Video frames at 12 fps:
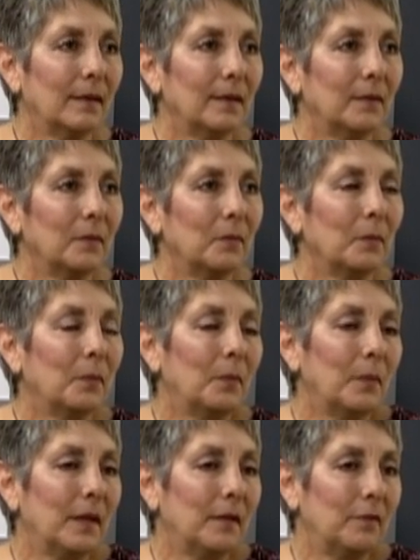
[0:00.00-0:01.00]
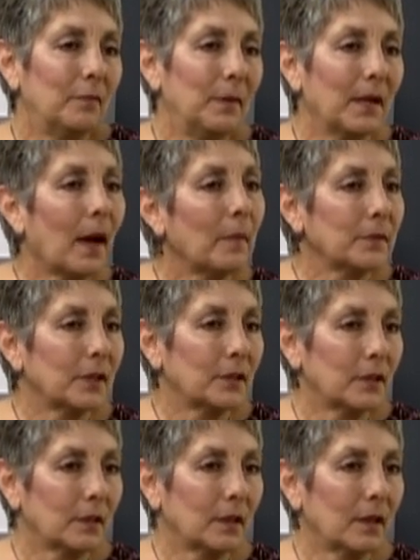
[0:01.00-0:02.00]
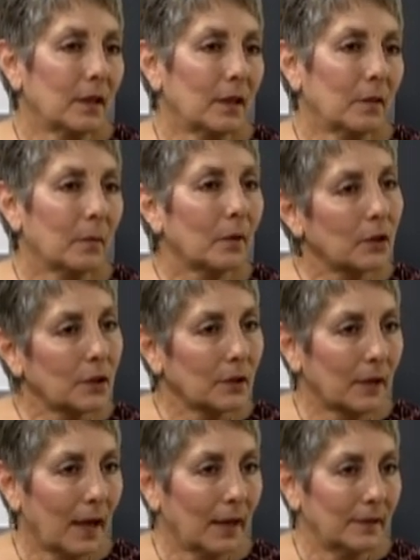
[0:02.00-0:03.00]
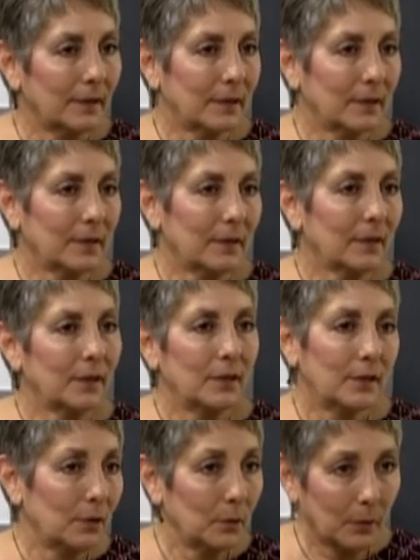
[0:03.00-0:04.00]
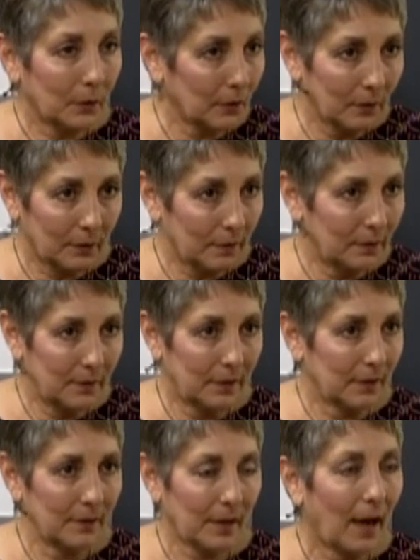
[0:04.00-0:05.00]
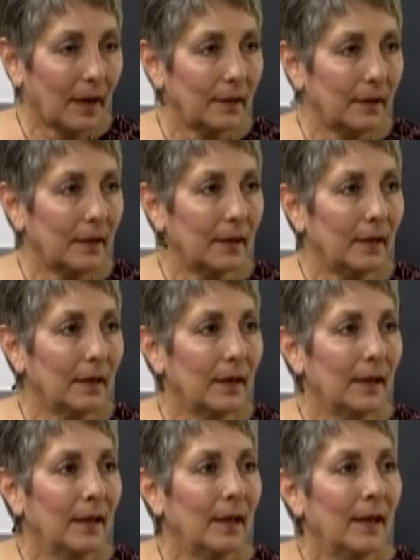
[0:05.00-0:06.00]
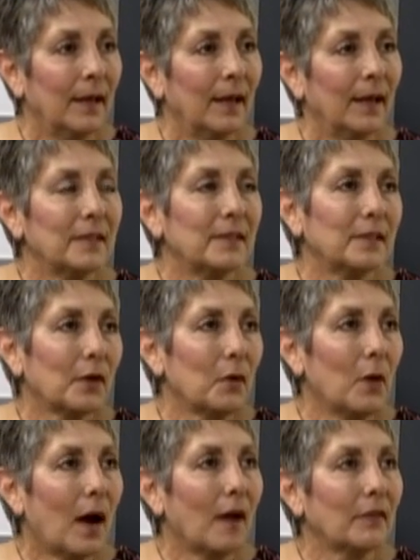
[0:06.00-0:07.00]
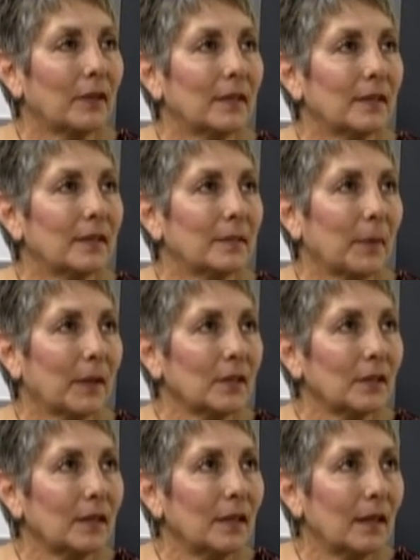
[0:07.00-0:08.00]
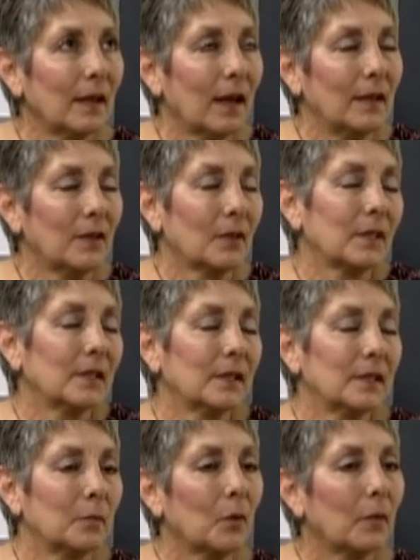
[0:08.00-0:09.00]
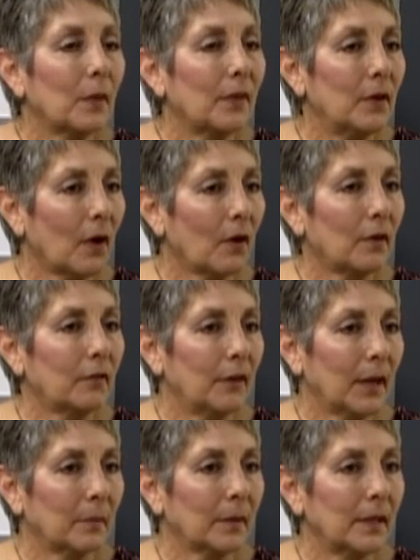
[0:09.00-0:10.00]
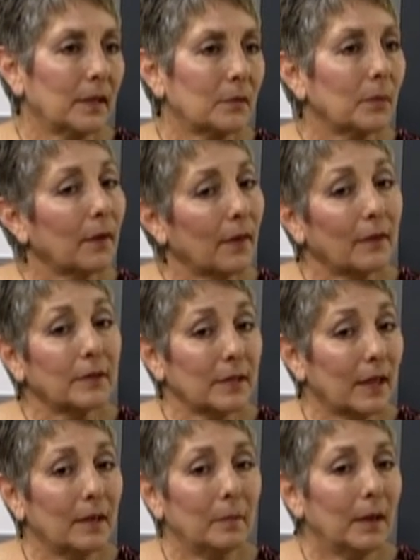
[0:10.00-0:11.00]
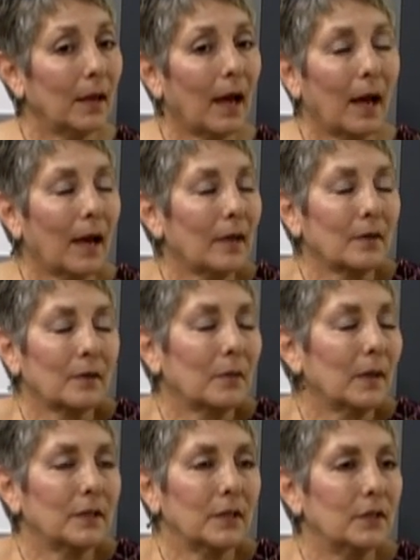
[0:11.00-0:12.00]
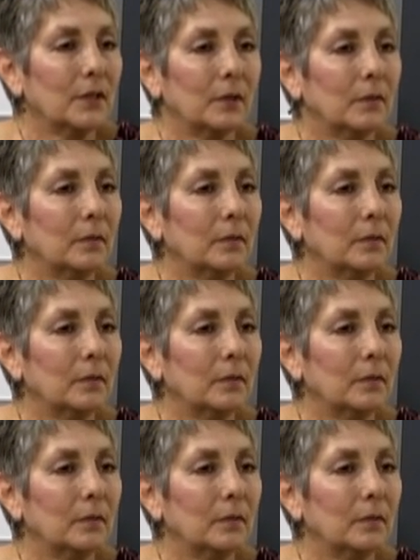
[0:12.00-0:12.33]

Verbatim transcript: we've become such a commercialized consumer society and so often, and especially I notice this more with younger families, where they'll say to me, I don't know what to do.